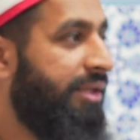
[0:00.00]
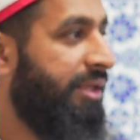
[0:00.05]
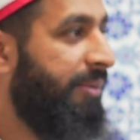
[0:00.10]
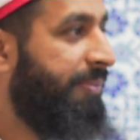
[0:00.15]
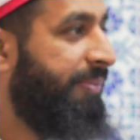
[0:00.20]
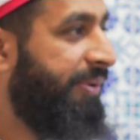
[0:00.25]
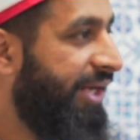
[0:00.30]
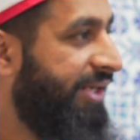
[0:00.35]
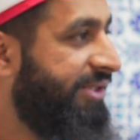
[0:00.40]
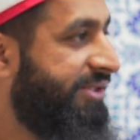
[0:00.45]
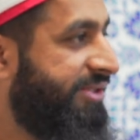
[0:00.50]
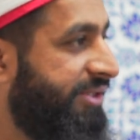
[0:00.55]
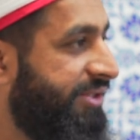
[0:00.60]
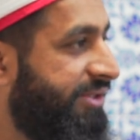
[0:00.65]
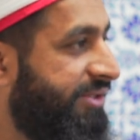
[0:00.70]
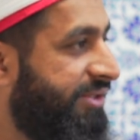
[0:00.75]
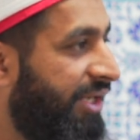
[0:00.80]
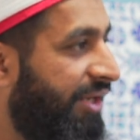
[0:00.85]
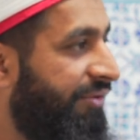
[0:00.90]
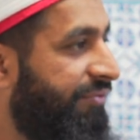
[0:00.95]

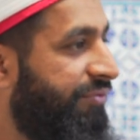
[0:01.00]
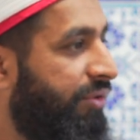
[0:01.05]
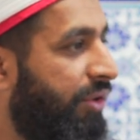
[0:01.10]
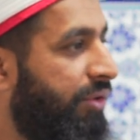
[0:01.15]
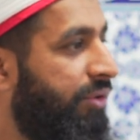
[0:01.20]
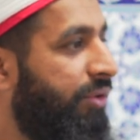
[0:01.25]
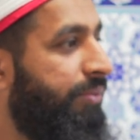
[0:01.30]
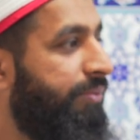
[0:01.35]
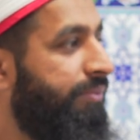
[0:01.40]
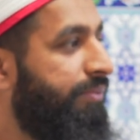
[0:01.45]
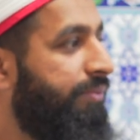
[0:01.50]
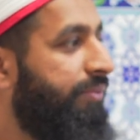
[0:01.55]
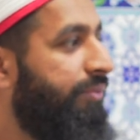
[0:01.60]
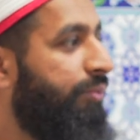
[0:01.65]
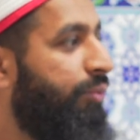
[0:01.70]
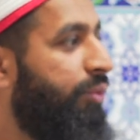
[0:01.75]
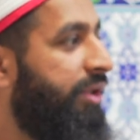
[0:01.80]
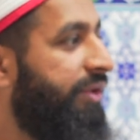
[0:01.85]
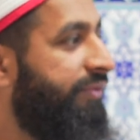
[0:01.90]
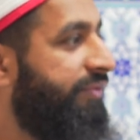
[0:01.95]
prices have gone up,
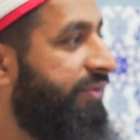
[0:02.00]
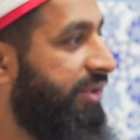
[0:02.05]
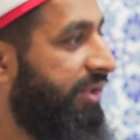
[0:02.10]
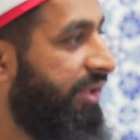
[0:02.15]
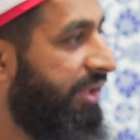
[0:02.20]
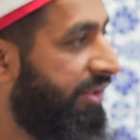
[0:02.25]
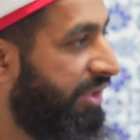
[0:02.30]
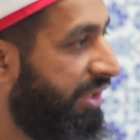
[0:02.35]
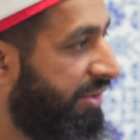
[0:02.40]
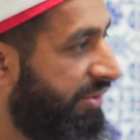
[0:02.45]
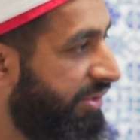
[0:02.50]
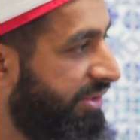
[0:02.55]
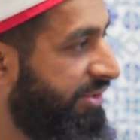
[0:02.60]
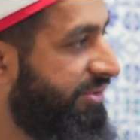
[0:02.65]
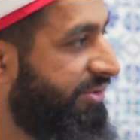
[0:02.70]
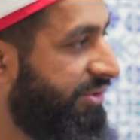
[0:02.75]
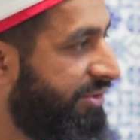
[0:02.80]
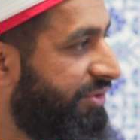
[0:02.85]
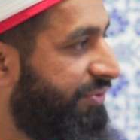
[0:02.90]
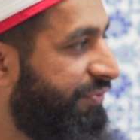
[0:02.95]
one of the
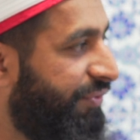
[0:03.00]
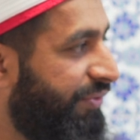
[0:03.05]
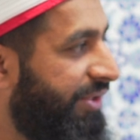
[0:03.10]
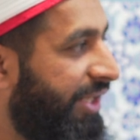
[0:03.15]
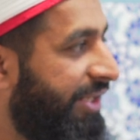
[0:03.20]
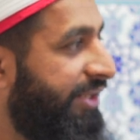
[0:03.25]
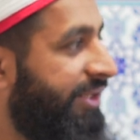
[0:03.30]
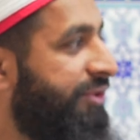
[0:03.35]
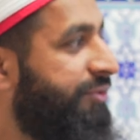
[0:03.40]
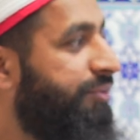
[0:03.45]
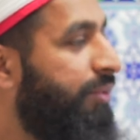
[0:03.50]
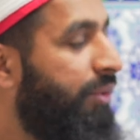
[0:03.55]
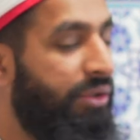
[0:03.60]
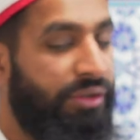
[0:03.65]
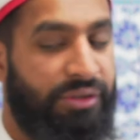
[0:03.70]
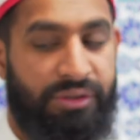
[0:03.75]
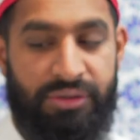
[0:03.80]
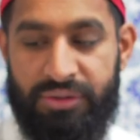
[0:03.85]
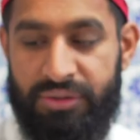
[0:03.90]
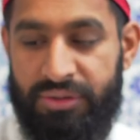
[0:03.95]
reasons for that is
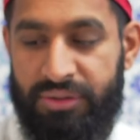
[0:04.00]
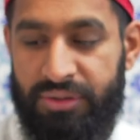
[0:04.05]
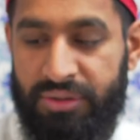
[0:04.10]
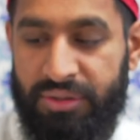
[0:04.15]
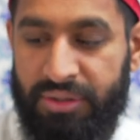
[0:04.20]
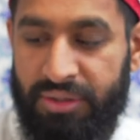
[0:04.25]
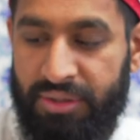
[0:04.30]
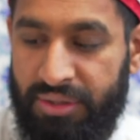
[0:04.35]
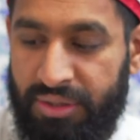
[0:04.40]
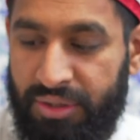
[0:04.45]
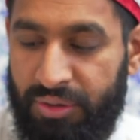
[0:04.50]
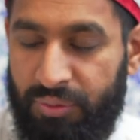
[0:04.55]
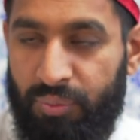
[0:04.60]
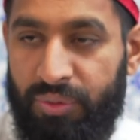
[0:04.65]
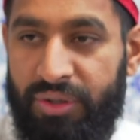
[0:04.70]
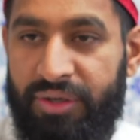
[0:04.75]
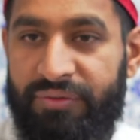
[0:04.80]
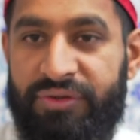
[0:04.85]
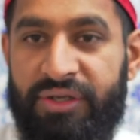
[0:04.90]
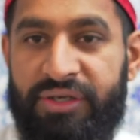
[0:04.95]
what?
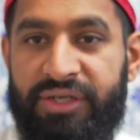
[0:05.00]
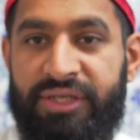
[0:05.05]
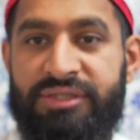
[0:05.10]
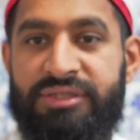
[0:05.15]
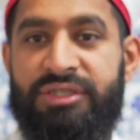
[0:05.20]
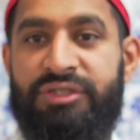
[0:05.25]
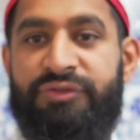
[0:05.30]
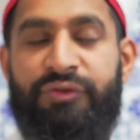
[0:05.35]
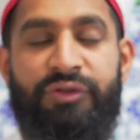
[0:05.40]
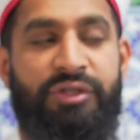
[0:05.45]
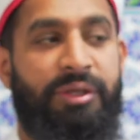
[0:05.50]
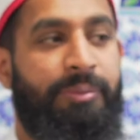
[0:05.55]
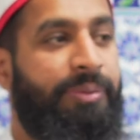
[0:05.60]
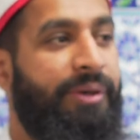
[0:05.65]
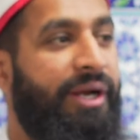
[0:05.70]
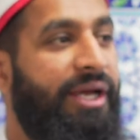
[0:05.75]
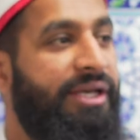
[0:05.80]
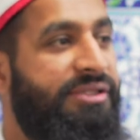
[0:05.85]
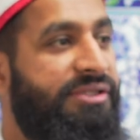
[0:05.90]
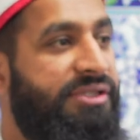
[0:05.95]
One of the reasons for the
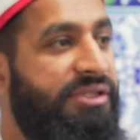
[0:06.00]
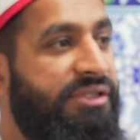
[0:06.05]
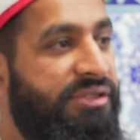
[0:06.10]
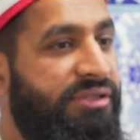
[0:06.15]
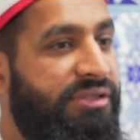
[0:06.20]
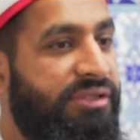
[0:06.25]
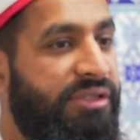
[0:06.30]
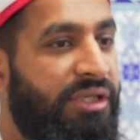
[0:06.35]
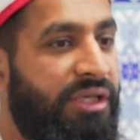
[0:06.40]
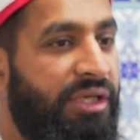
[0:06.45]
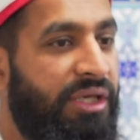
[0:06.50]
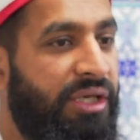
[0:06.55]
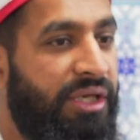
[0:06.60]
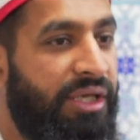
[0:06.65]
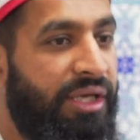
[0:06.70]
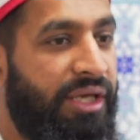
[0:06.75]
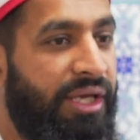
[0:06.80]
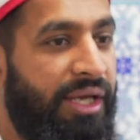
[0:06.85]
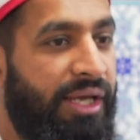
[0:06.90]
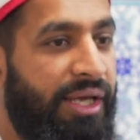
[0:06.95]
prices
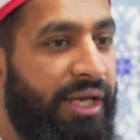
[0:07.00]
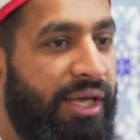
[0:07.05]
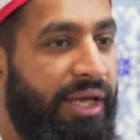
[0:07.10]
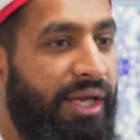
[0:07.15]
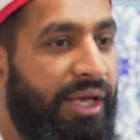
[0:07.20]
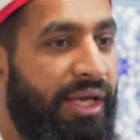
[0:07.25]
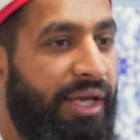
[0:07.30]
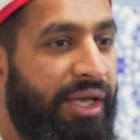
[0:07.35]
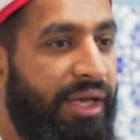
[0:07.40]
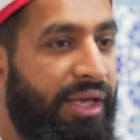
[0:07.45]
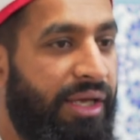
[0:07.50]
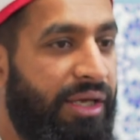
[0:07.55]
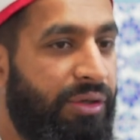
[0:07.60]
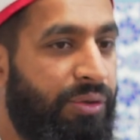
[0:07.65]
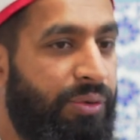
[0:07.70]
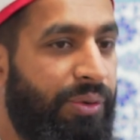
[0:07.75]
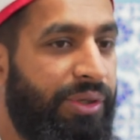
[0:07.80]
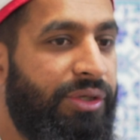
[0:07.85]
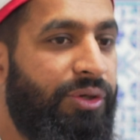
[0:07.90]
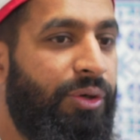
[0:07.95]

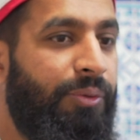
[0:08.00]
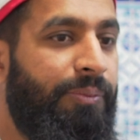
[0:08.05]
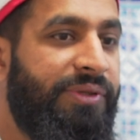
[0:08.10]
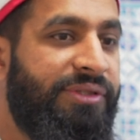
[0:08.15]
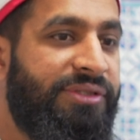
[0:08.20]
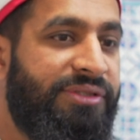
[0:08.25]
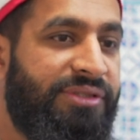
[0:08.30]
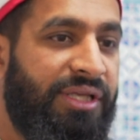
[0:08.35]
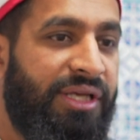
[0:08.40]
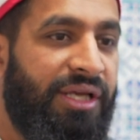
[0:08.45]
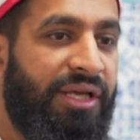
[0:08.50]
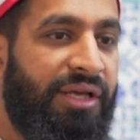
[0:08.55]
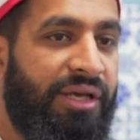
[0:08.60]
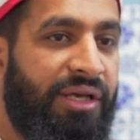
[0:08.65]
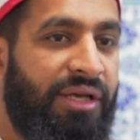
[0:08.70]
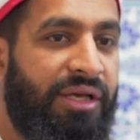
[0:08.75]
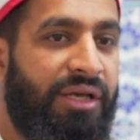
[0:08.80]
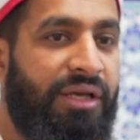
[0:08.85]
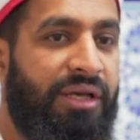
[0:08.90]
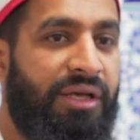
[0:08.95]
going up is the
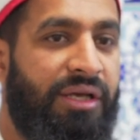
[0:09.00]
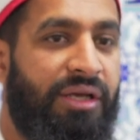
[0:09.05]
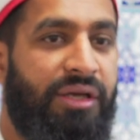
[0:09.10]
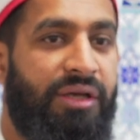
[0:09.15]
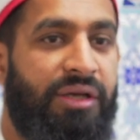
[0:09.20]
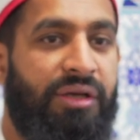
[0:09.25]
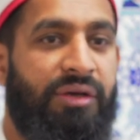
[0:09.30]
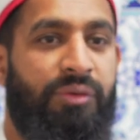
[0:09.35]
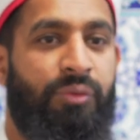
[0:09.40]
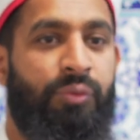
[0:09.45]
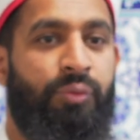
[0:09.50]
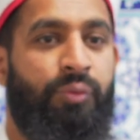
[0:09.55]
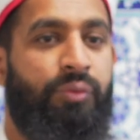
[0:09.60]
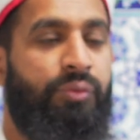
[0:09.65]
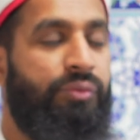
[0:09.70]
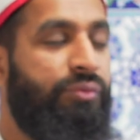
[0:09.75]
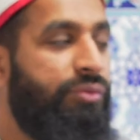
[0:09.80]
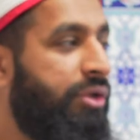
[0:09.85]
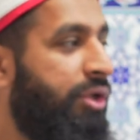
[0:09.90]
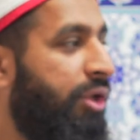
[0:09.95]

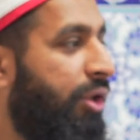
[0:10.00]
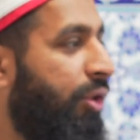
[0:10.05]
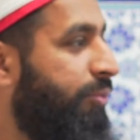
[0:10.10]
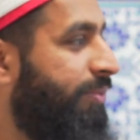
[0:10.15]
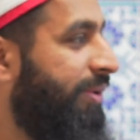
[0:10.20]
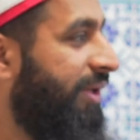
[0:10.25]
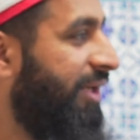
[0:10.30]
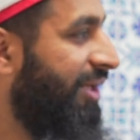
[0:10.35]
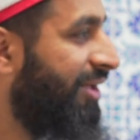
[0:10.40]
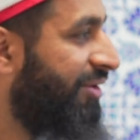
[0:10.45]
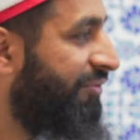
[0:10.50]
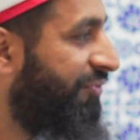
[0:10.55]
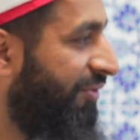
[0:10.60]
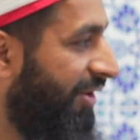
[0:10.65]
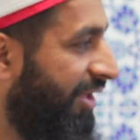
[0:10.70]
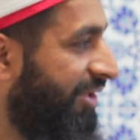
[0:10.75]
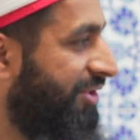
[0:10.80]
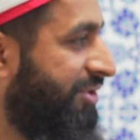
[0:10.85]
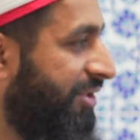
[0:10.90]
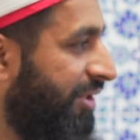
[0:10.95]
global
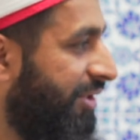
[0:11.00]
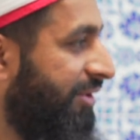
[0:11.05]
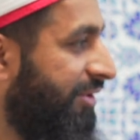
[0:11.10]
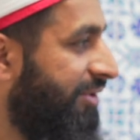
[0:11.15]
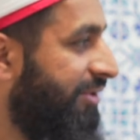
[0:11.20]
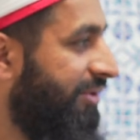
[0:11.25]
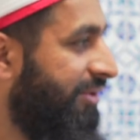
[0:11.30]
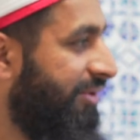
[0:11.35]
inflation.